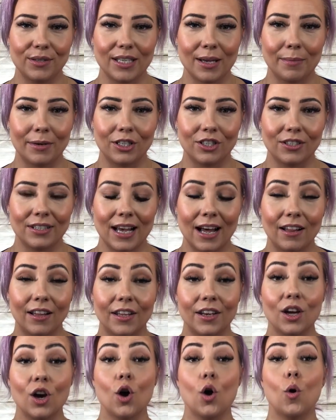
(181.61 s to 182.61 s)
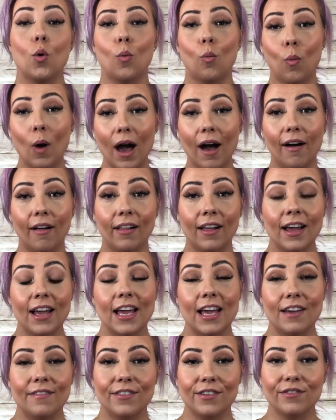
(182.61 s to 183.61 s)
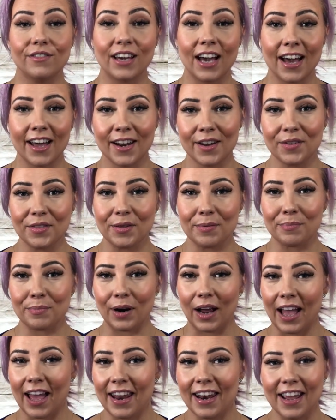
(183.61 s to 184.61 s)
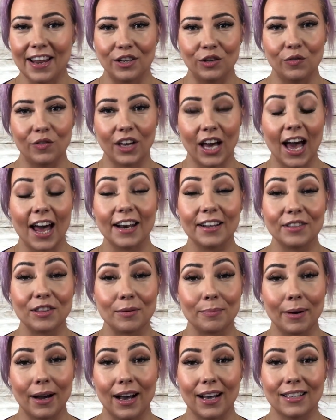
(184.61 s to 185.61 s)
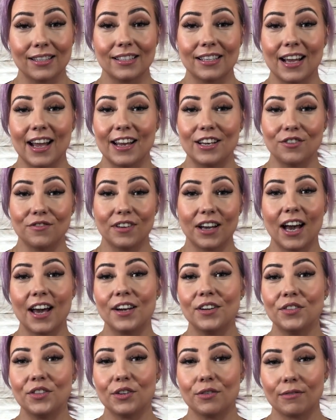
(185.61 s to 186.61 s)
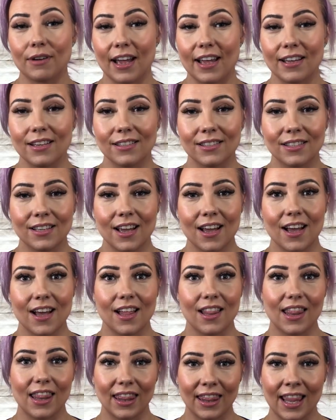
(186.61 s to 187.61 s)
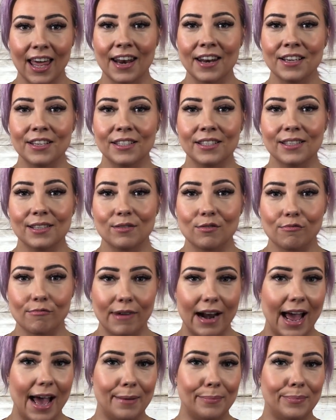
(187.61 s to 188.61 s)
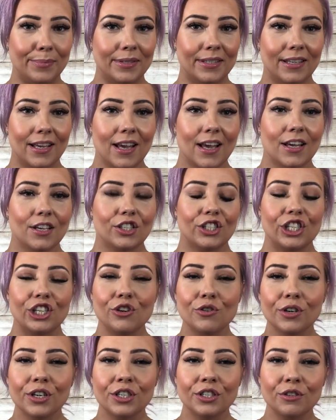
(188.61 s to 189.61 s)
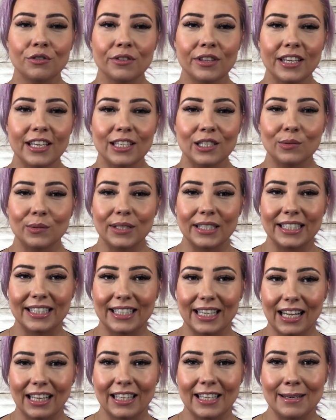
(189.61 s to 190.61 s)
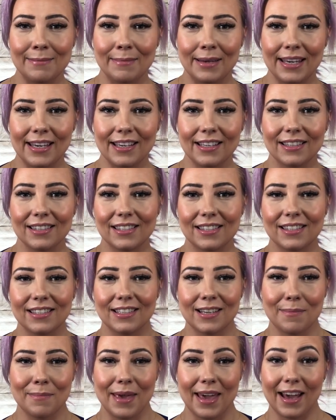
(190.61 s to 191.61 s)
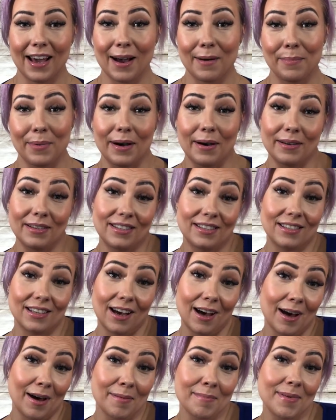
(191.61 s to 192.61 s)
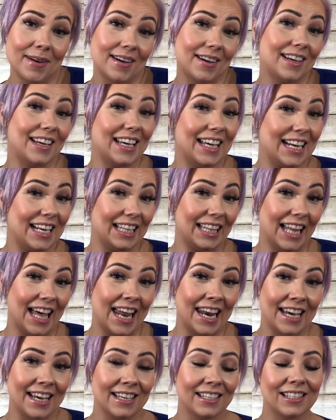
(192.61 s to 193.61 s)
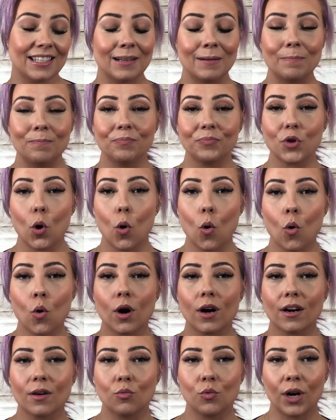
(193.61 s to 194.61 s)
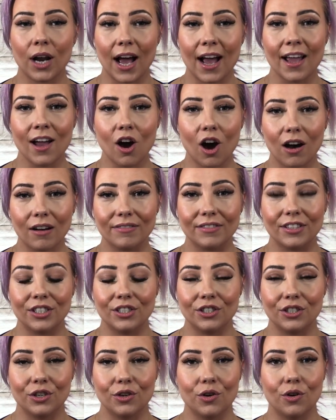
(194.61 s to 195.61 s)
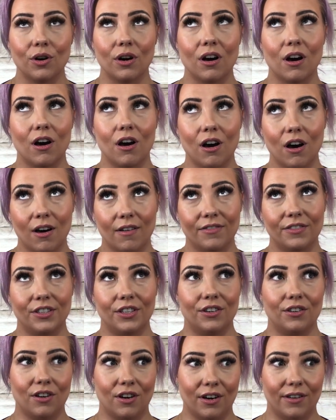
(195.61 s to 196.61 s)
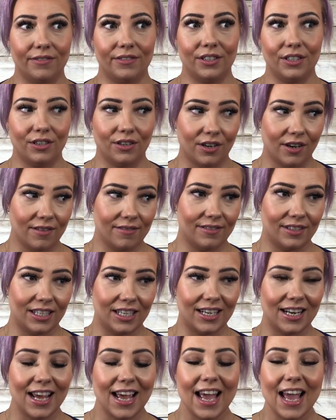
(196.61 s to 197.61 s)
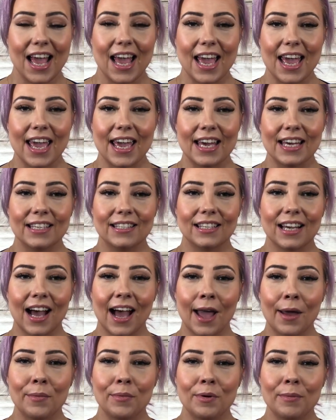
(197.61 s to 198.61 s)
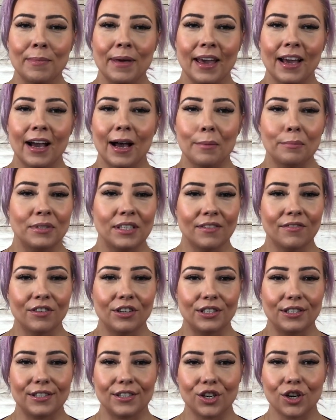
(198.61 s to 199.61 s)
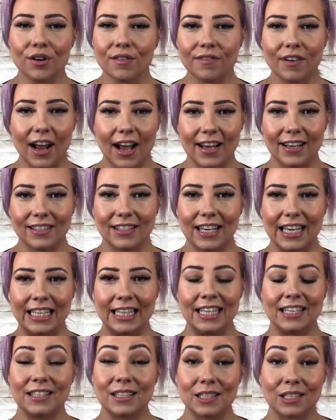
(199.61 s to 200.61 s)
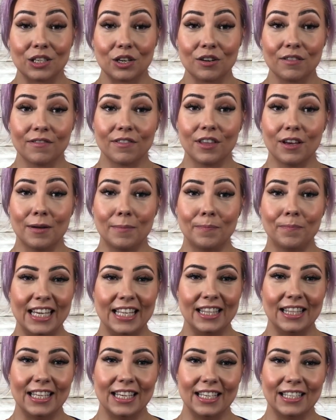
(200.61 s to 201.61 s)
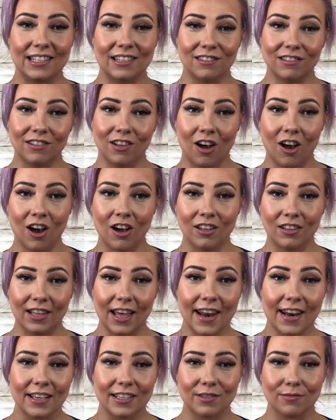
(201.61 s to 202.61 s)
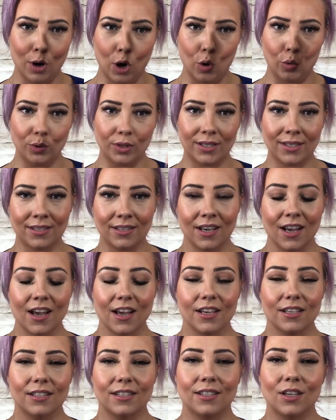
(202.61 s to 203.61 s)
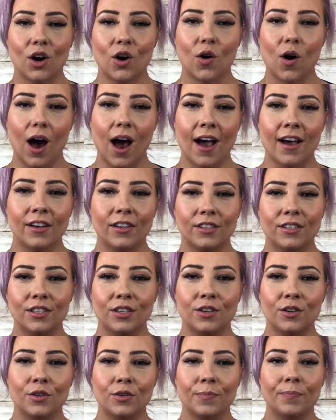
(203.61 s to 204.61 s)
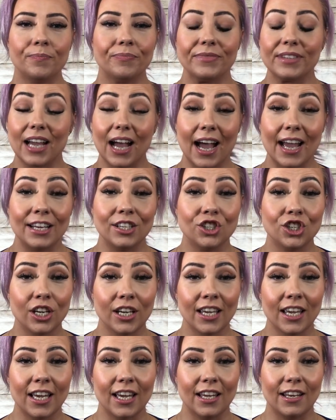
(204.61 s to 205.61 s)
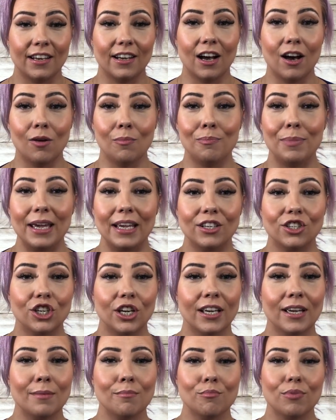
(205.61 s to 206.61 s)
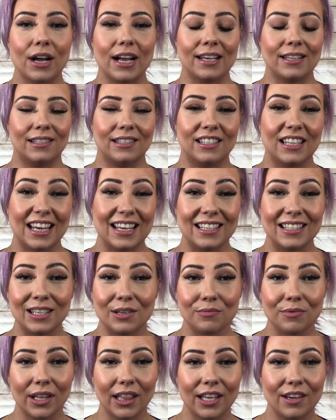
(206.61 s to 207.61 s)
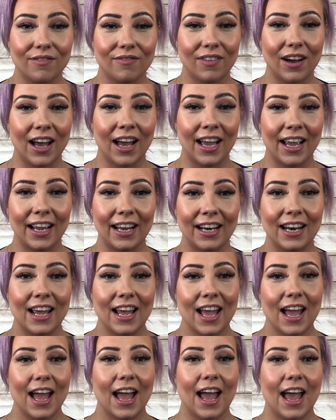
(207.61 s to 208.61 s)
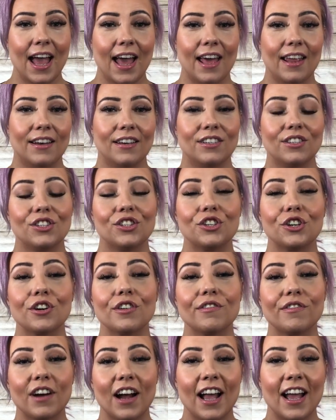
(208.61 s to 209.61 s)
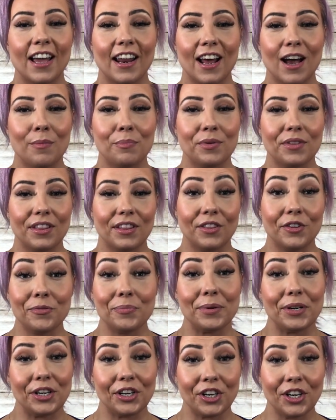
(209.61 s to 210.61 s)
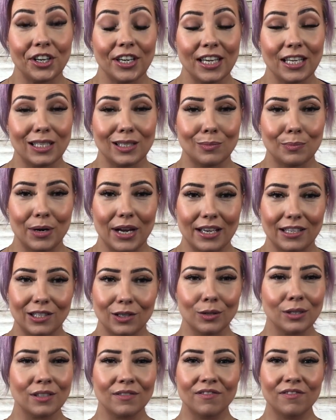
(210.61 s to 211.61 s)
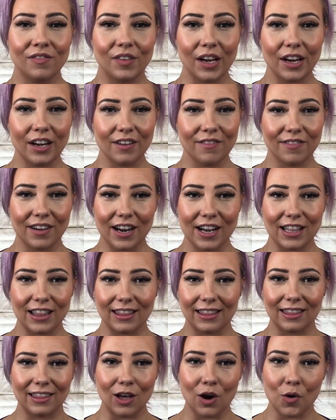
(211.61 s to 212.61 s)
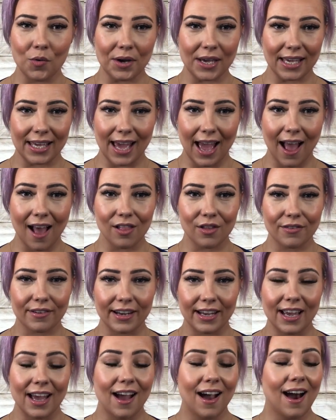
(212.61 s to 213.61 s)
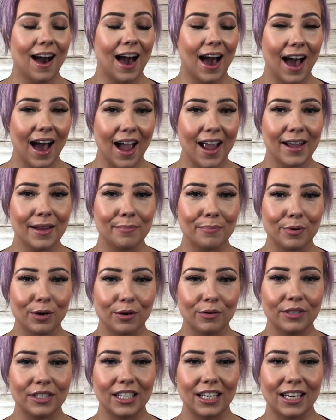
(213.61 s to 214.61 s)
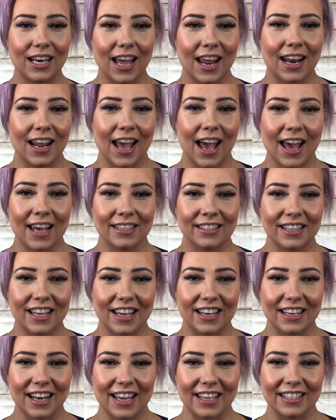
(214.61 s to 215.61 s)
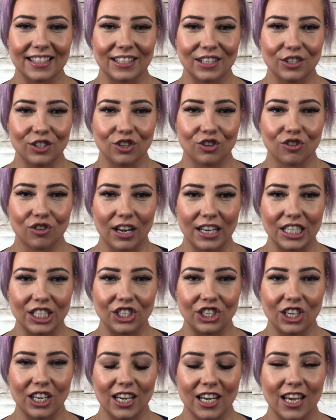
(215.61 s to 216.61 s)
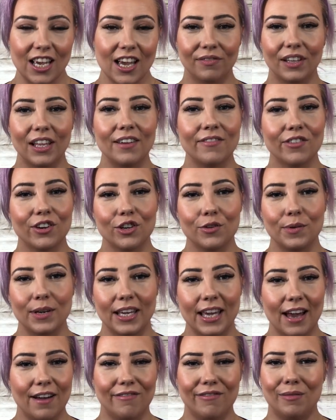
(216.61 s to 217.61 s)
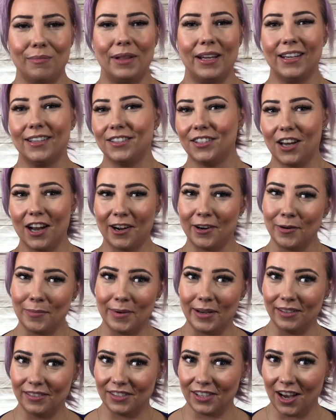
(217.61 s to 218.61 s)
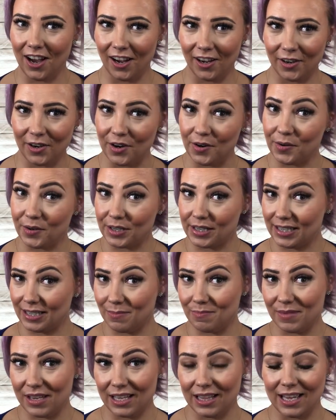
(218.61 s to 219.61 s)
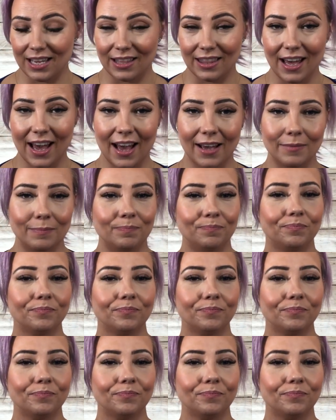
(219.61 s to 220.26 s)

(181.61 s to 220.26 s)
use that much salad? Well, if you've cut out the bread and you cut out the pasta and you cut out the rice, lettuce wraps. So you can do these with deli meats to make up a sub in a lettuce, or what I often do, often, often, often, is I will make up different stir fries and then serve them in these long lettuce bowls. So I'll do Thai chicken, I'll bake chicken breast, dice it really fine, and stir fry it up with a little bit of cooking spray. So it's very, very low in calorie, high in protein, and it has that nice little crunchy flavor you would get from like a Taco Bell taco or something like that.